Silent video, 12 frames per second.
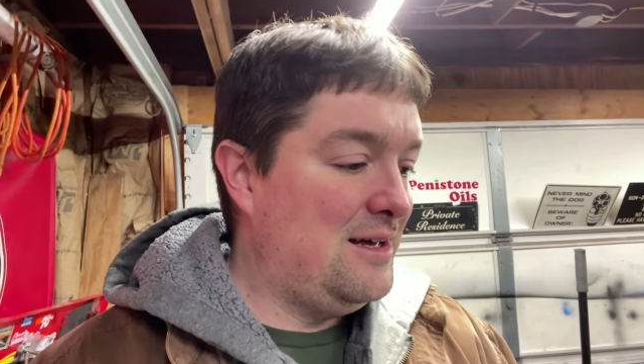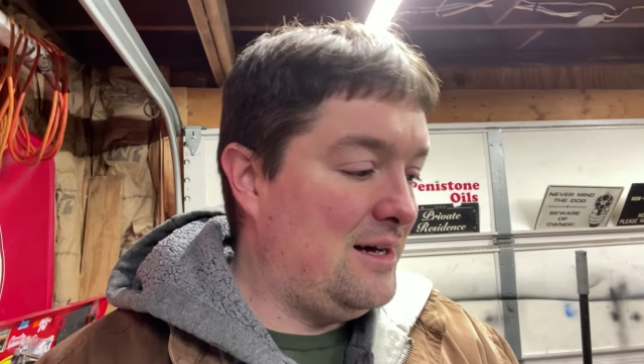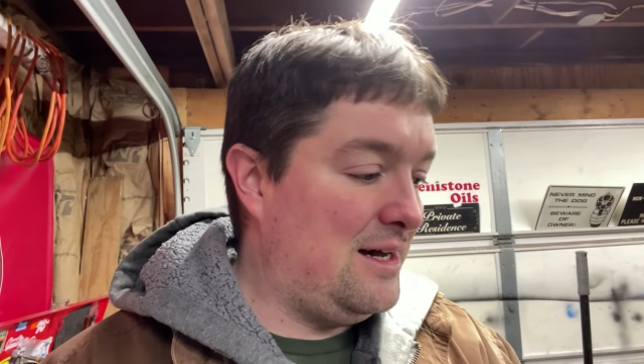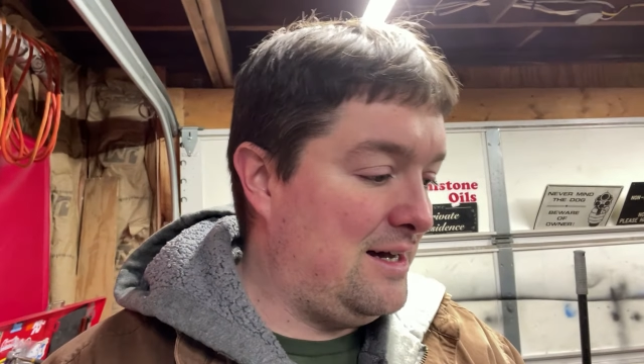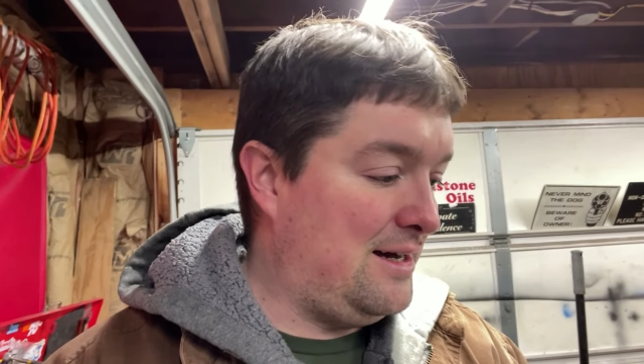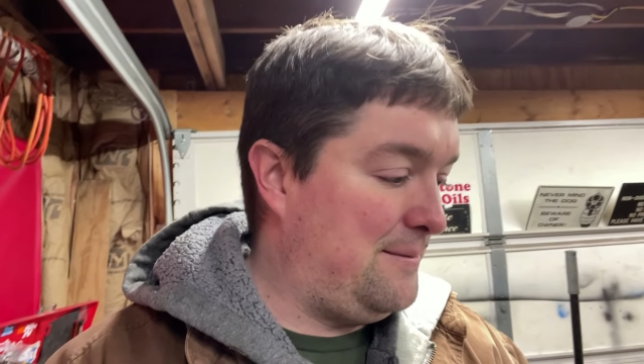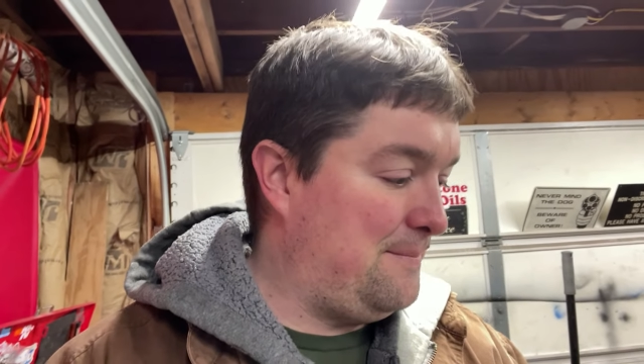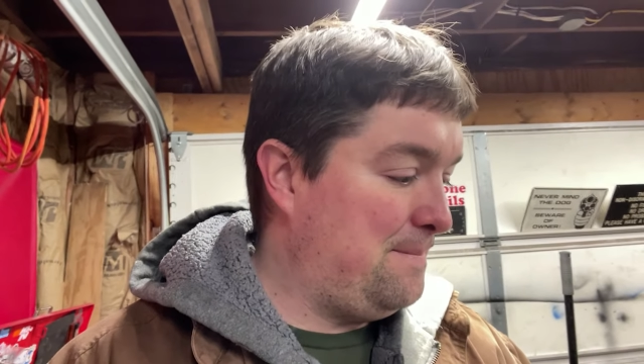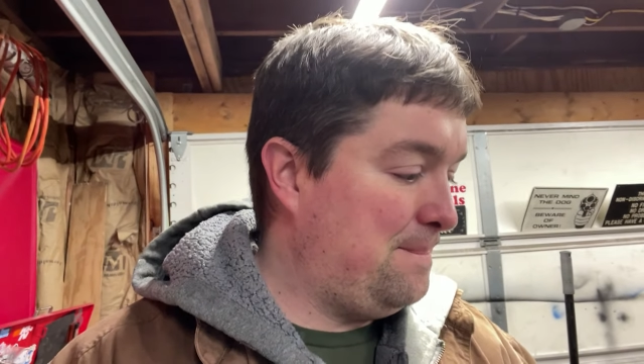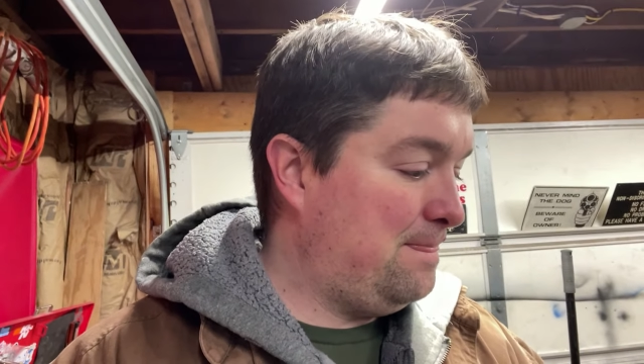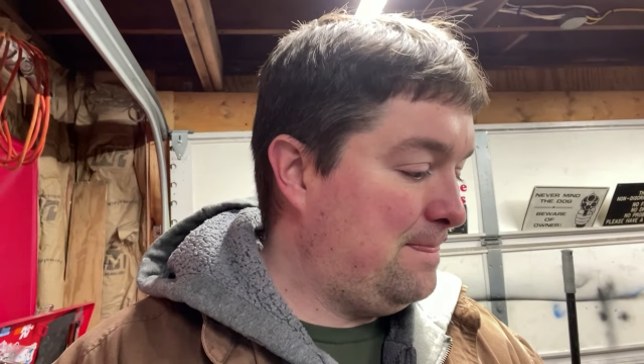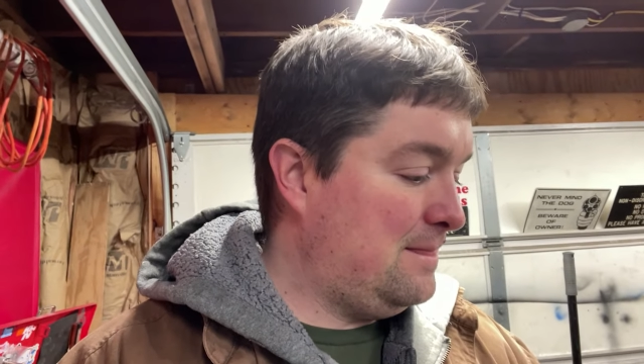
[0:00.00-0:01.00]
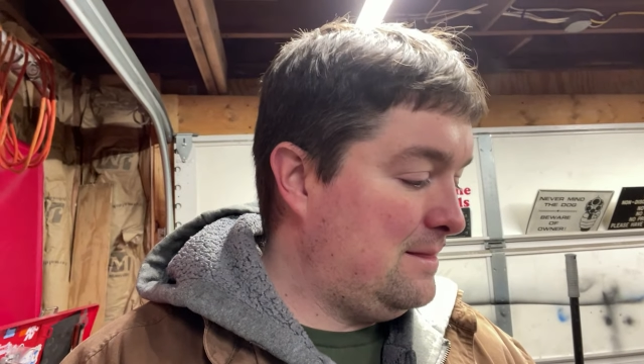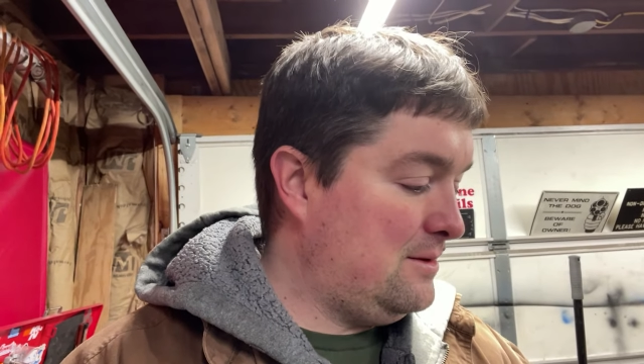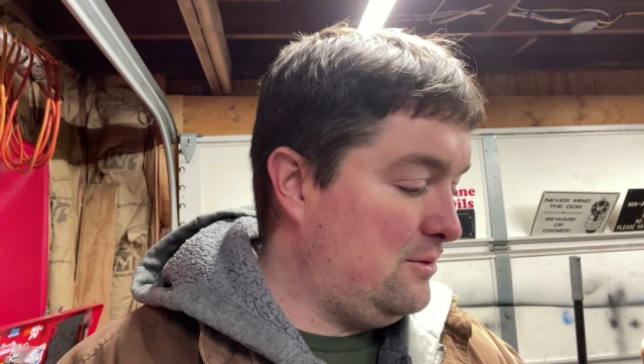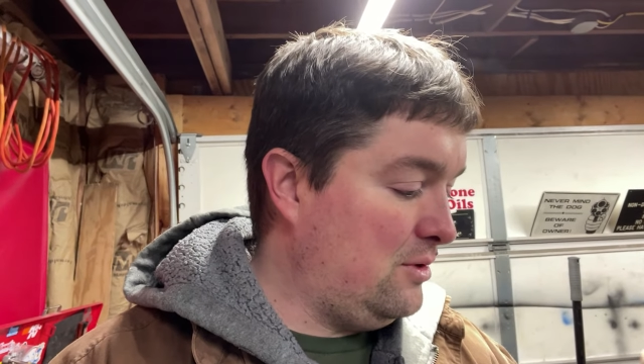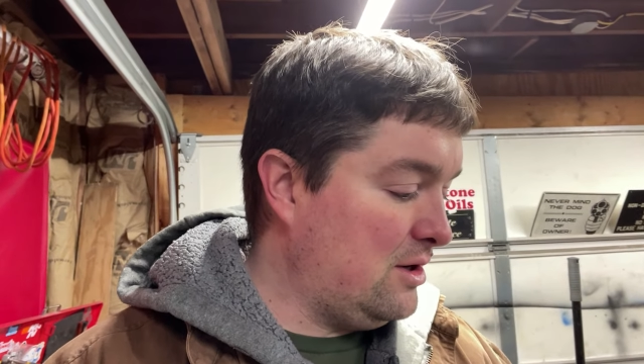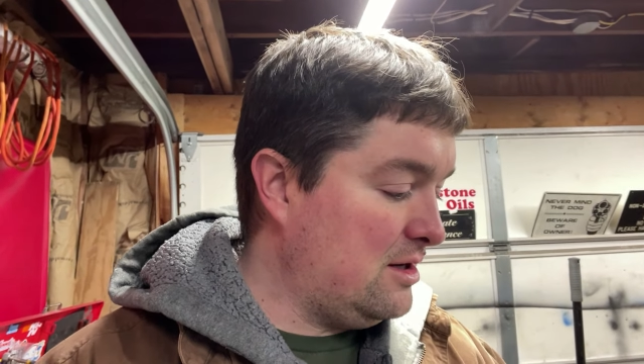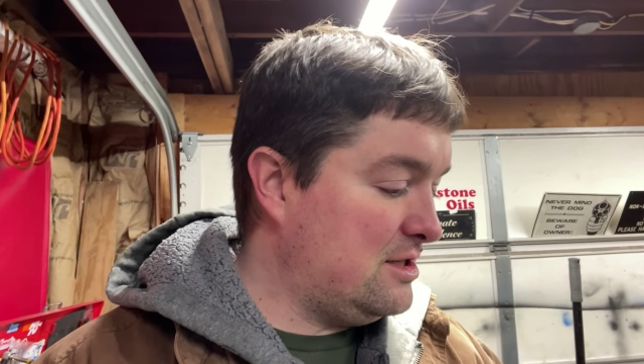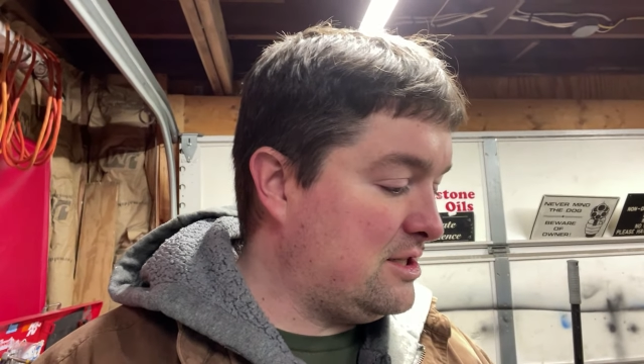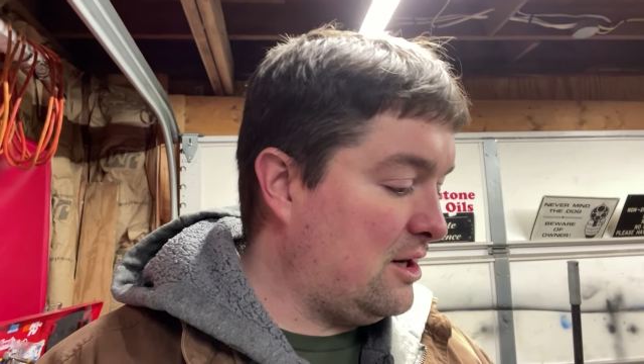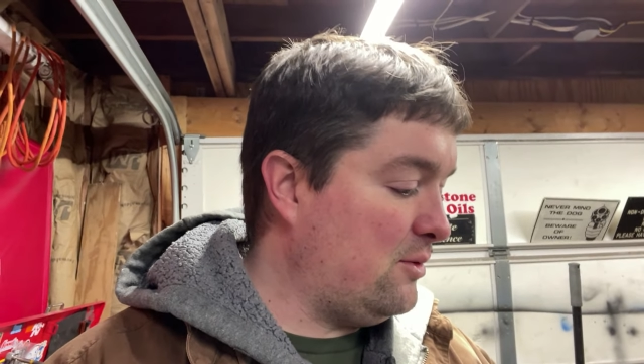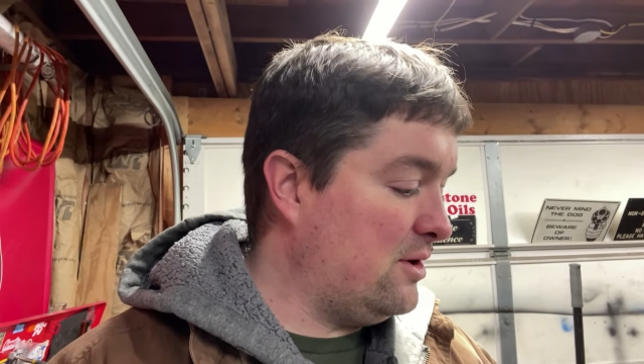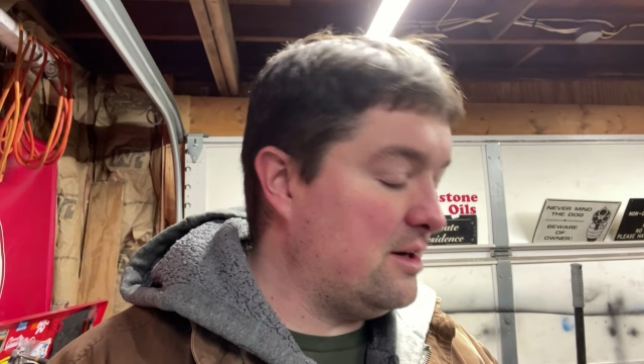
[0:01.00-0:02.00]
Um, we're going to
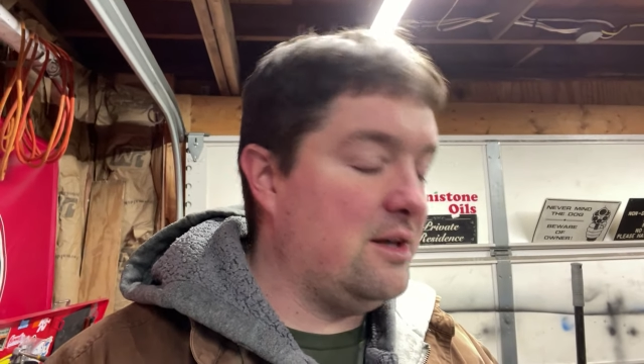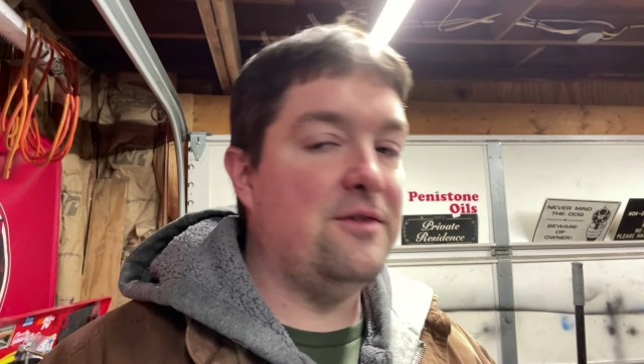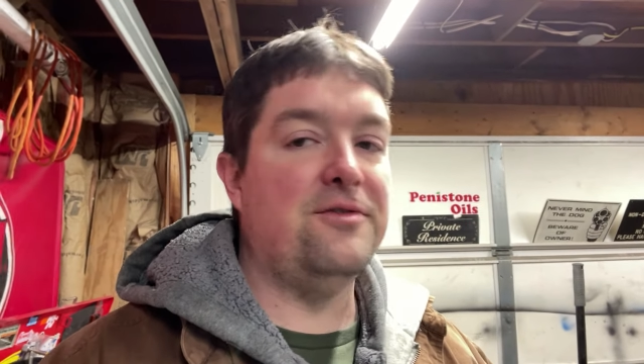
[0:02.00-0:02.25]
start working on the